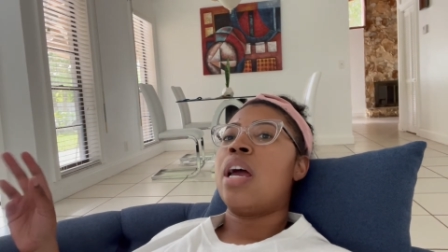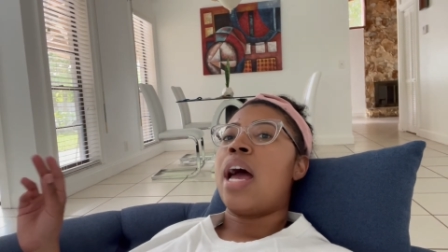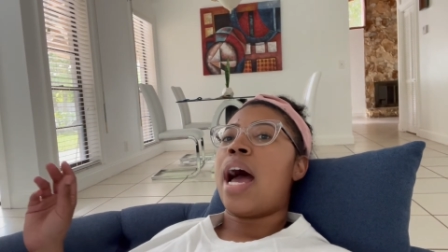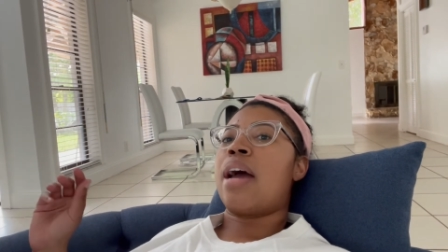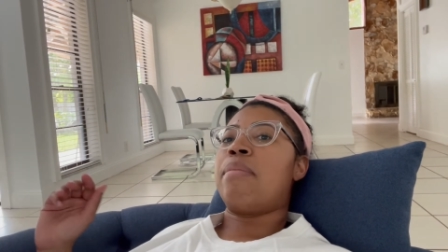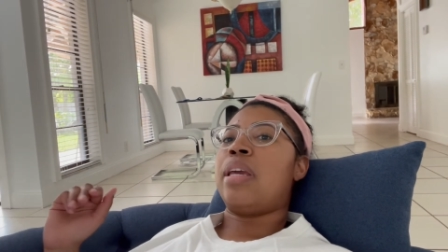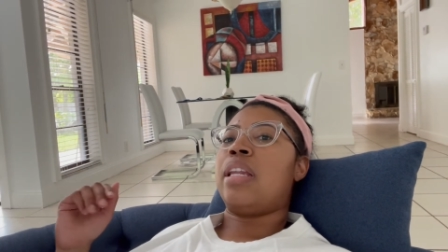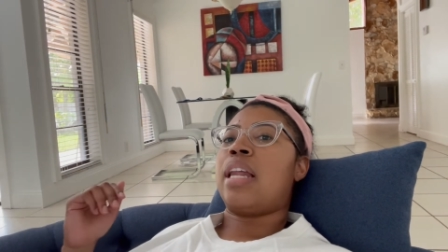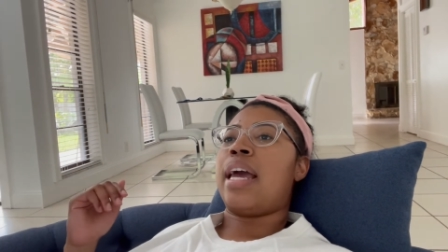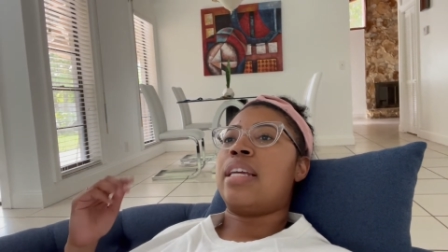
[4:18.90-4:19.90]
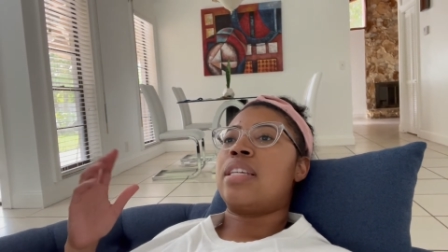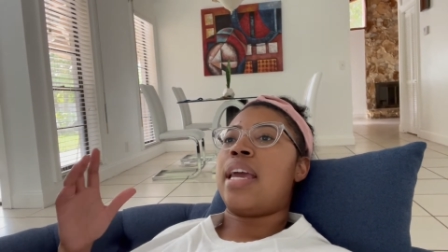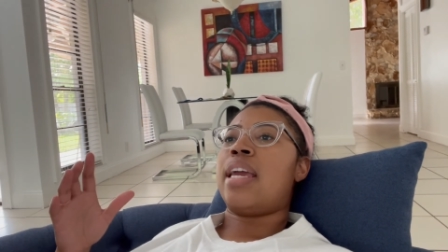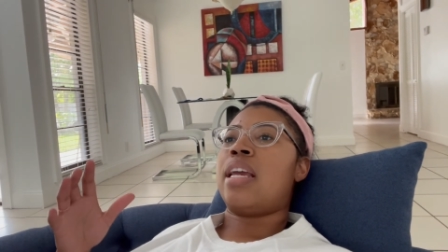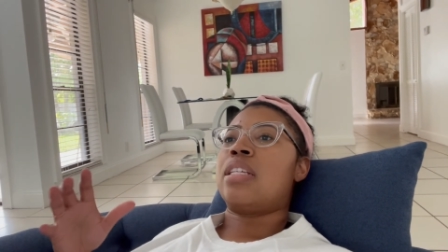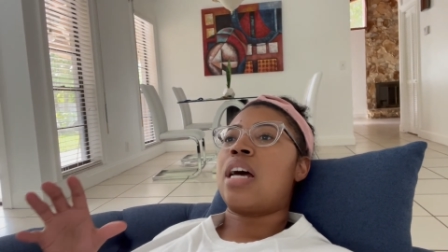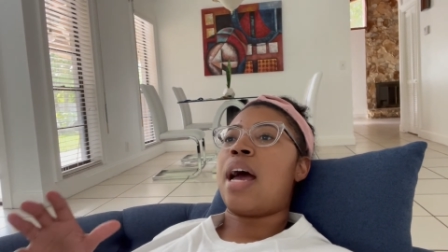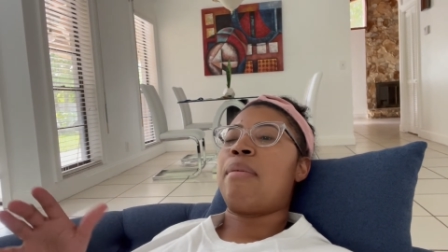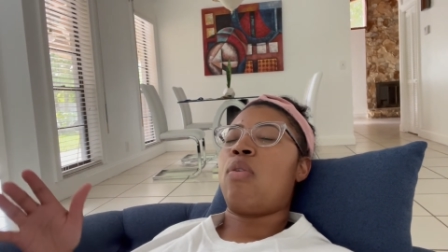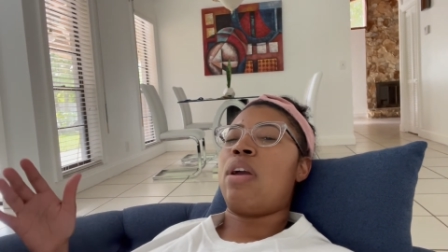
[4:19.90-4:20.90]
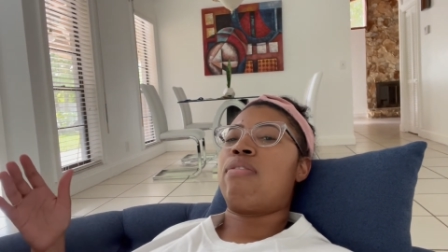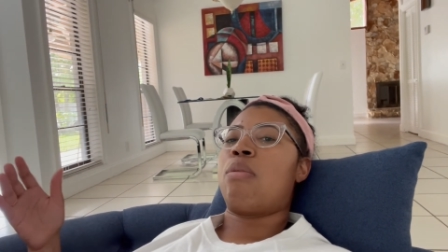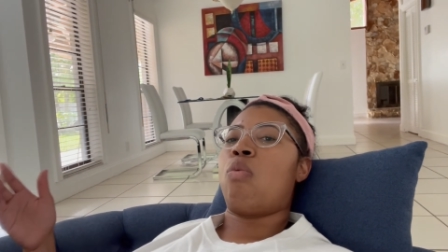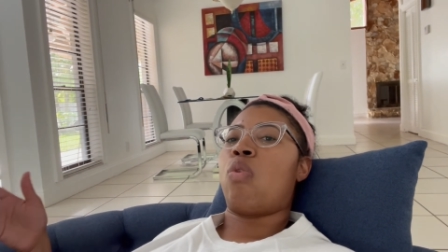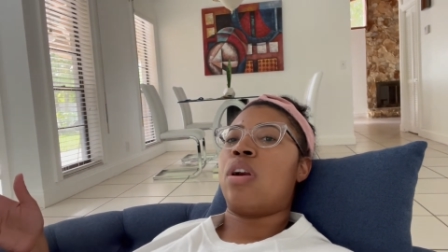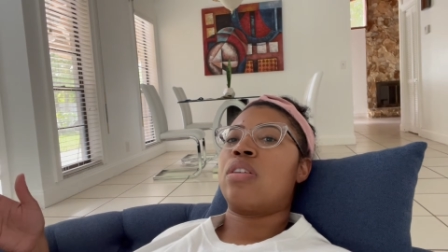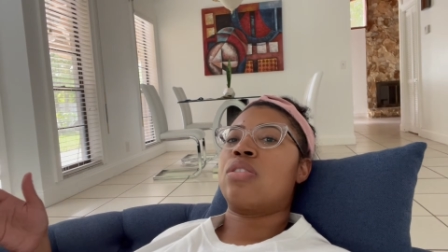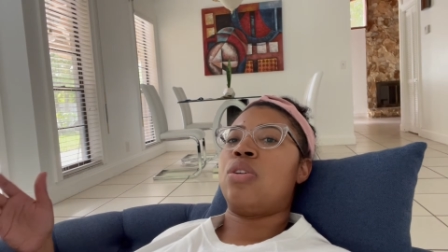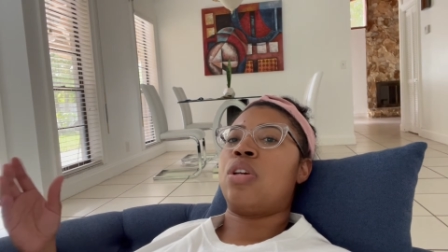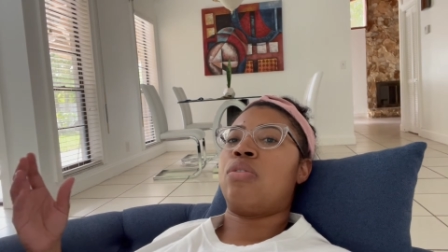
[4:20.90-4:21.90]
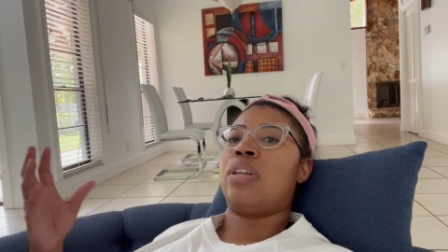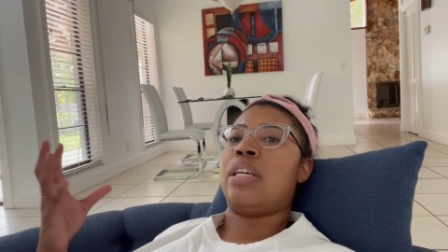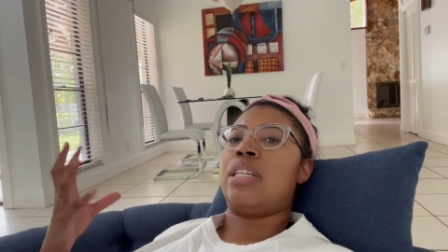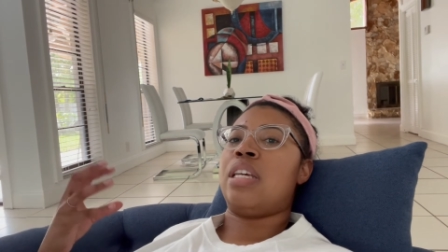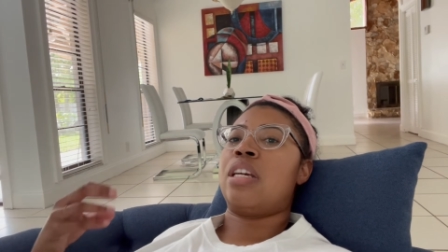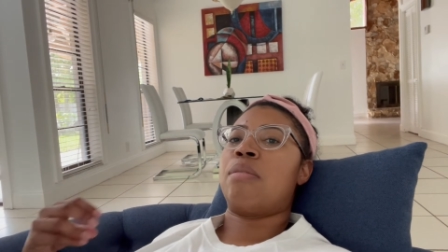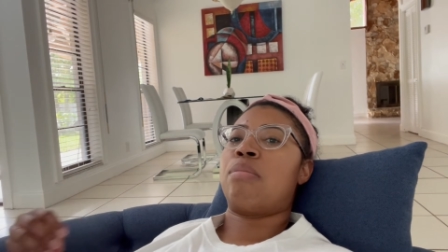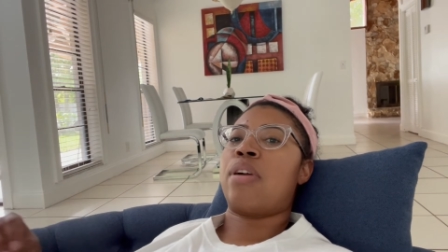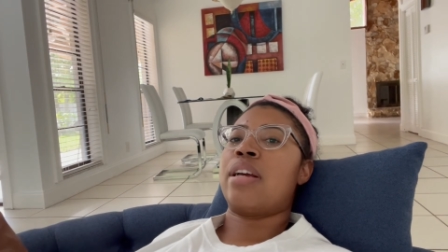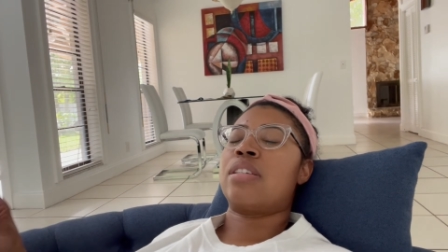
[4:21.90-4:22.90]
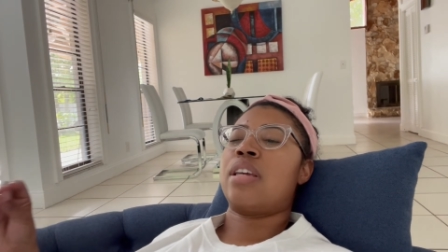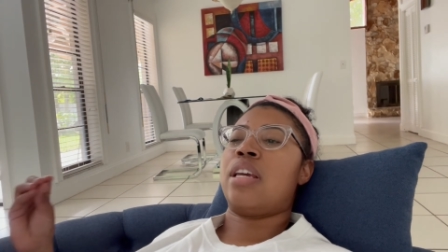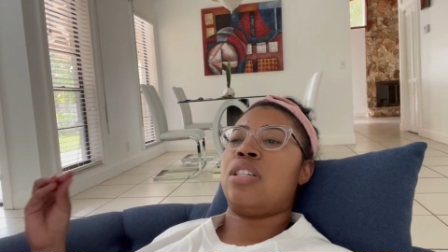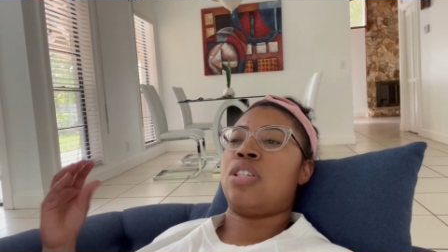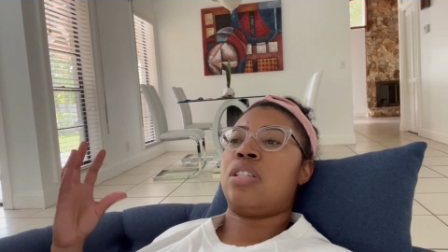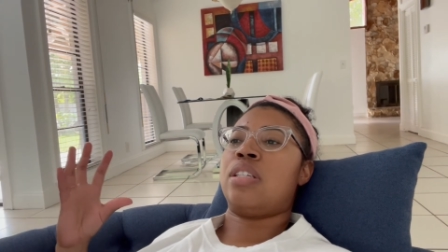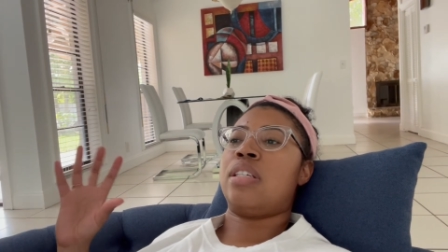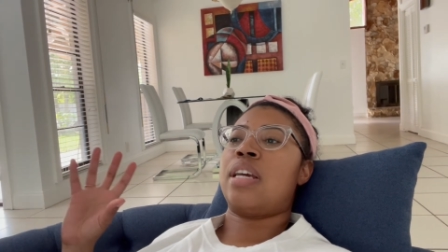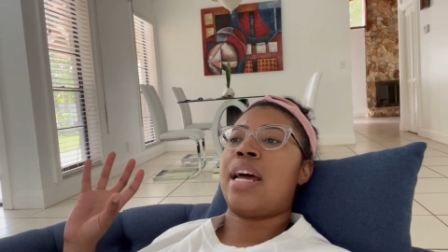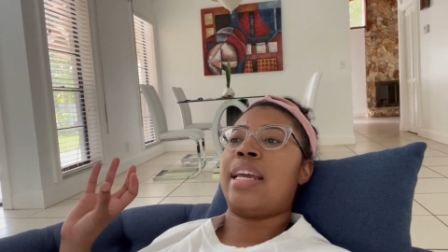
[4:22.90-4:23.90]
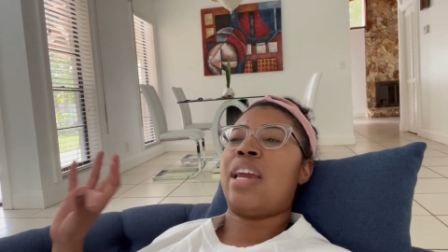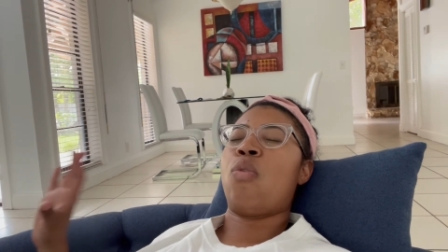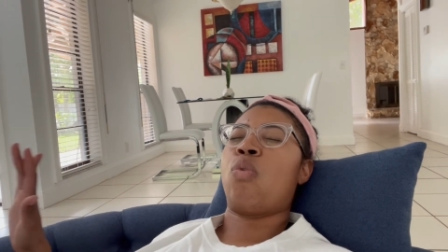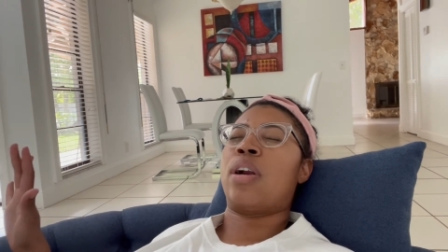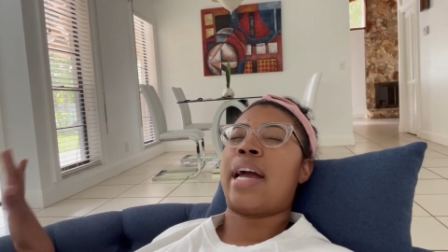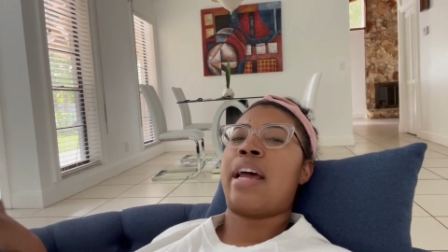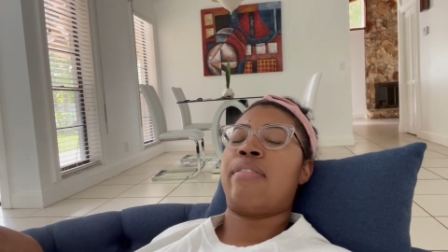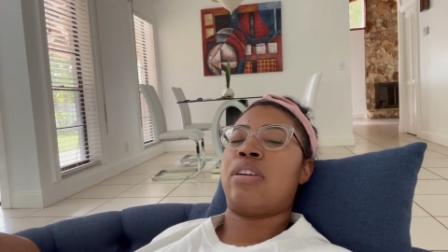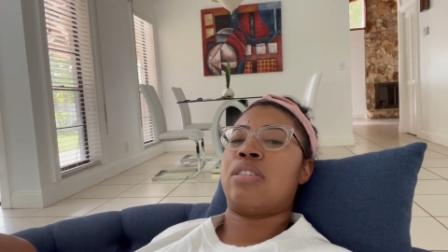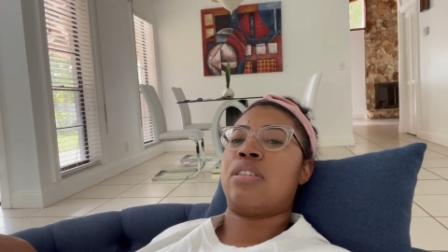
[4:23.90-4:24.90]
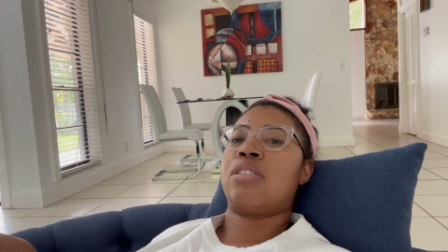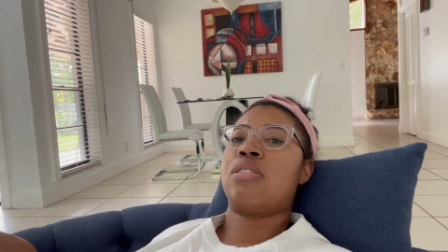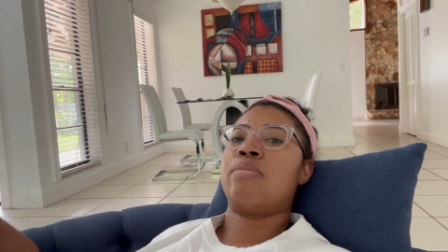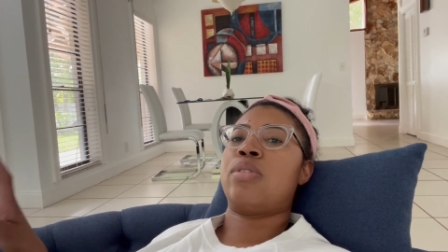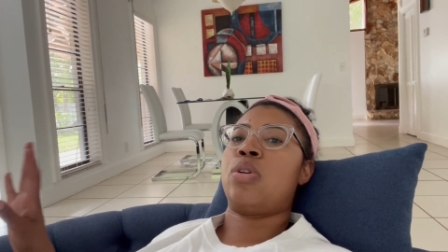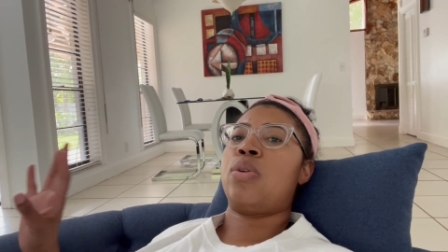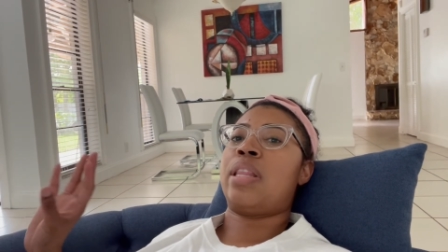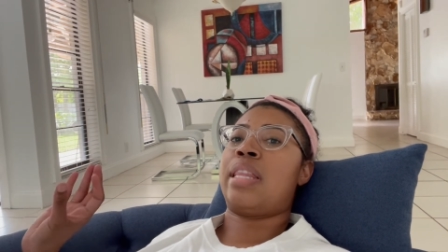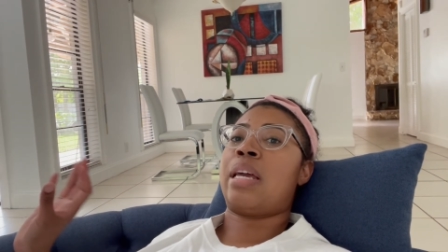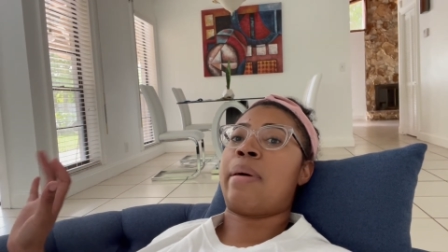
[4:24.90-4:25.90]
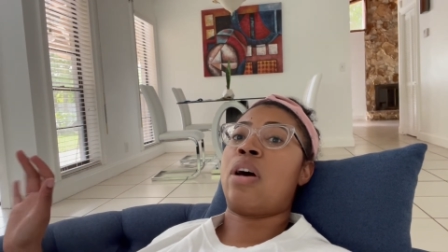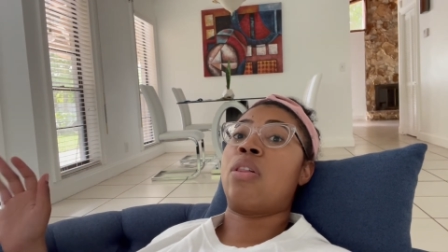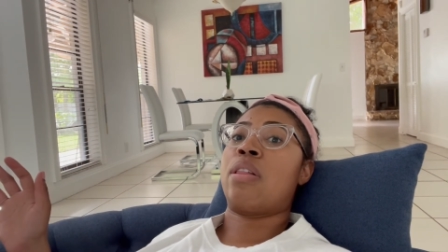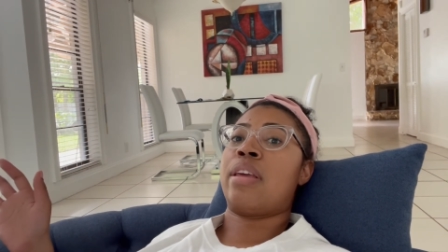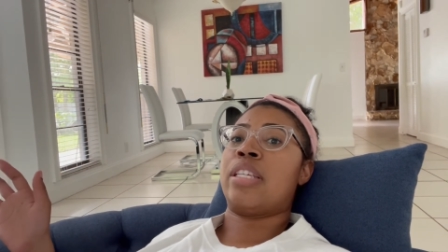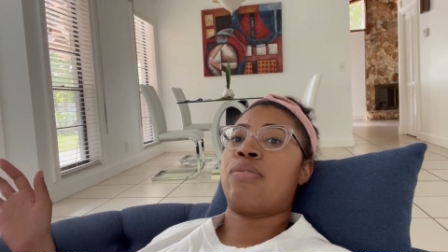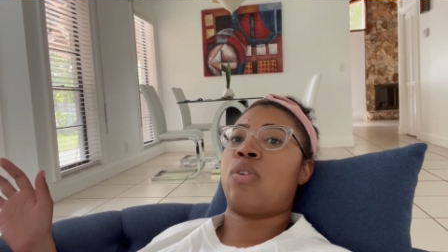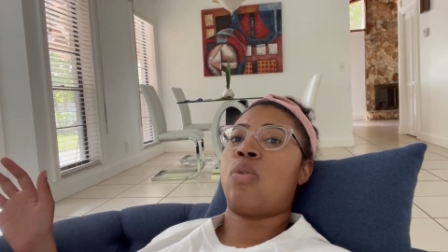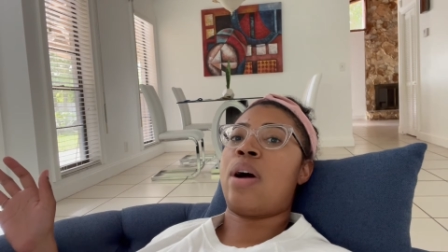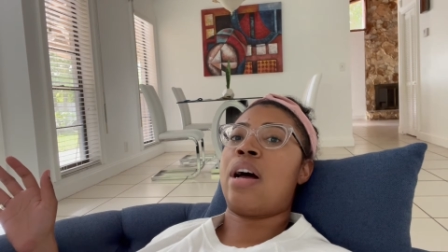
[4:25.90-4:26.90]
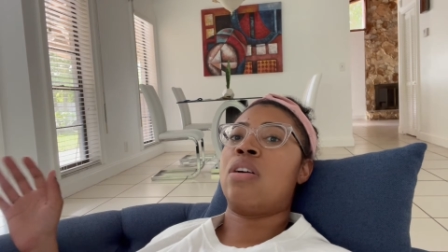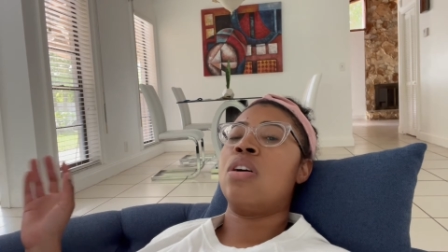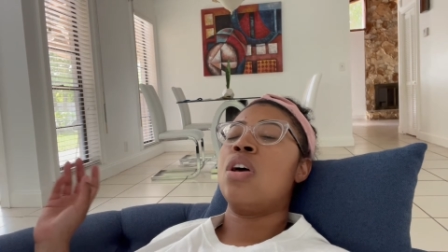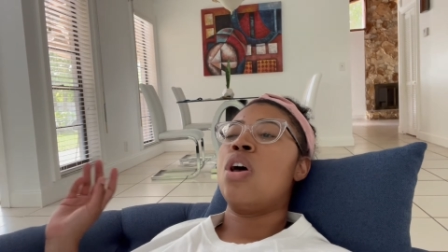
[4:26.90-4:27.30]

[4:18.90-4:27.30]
I mean like taking time away from work so you can really decompress and just kind of get work out of your system so you can think about other things for a while.